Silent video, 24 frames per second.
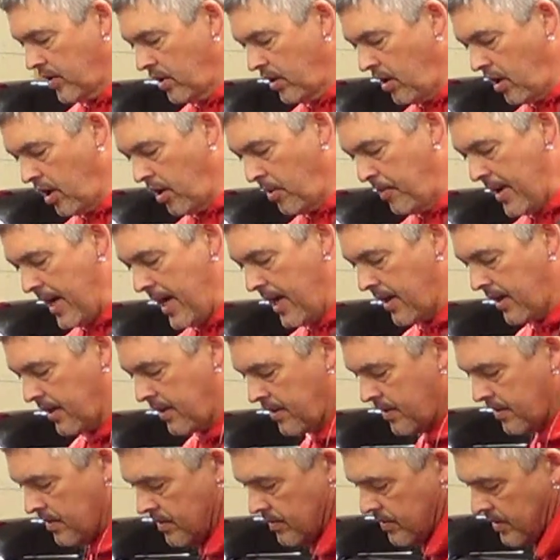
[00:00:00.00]
automatic,
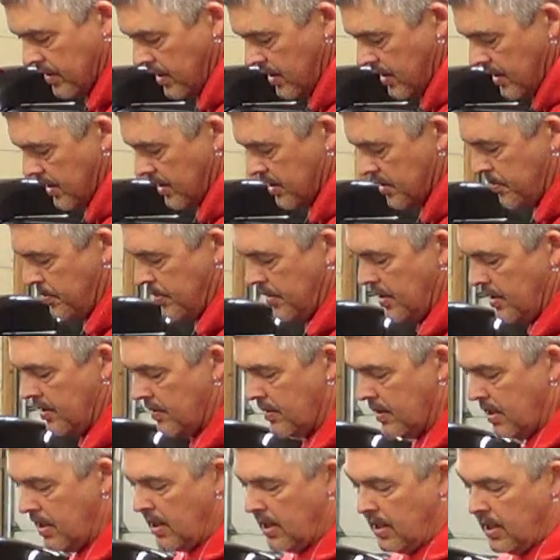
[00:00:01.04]
the EXP.
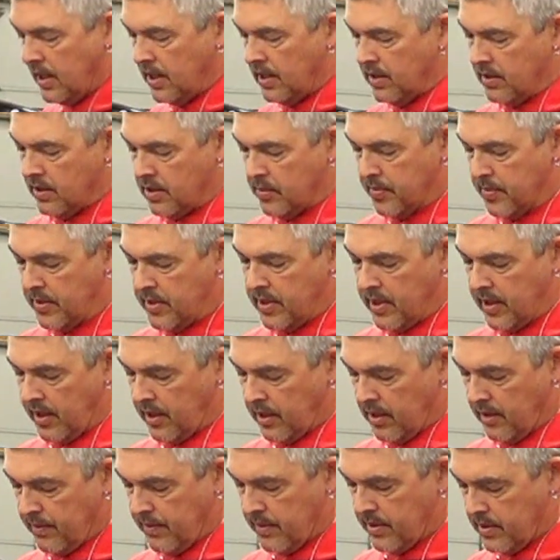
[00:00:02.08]
This
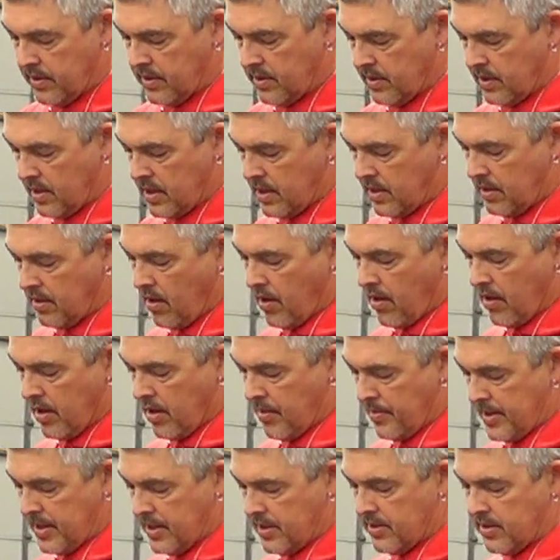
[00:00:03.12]
particular one is the
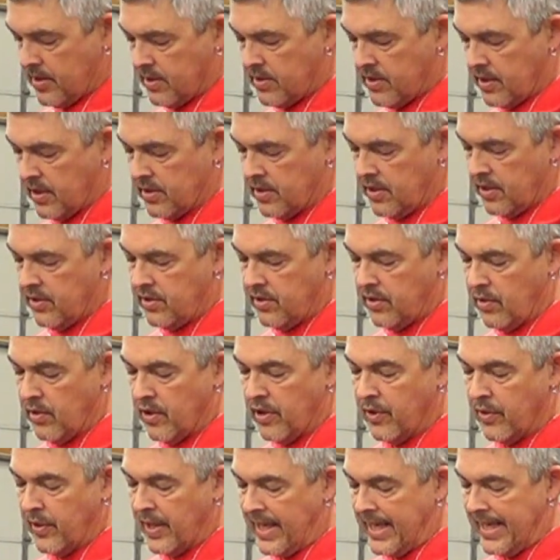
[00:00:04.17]
RMS
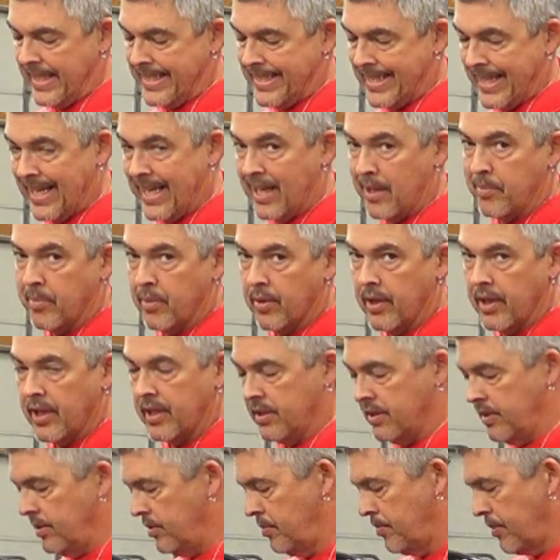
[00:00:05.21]
6208, a
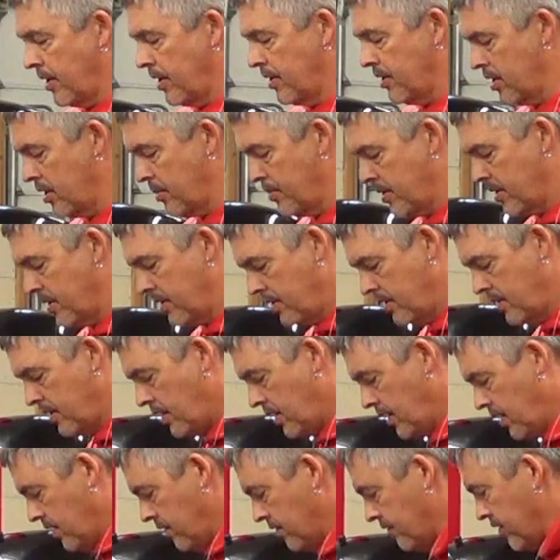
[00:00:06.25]
brand new part number
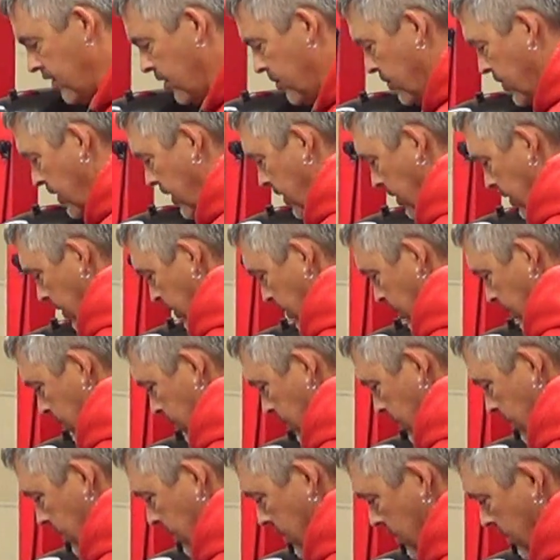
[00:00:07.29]
from
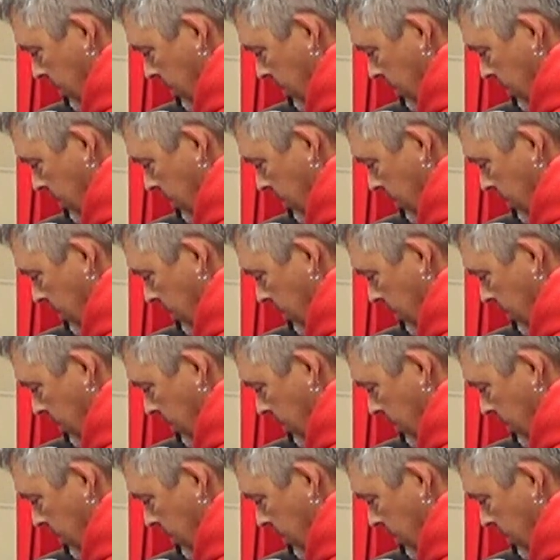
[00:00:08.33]
Recluse.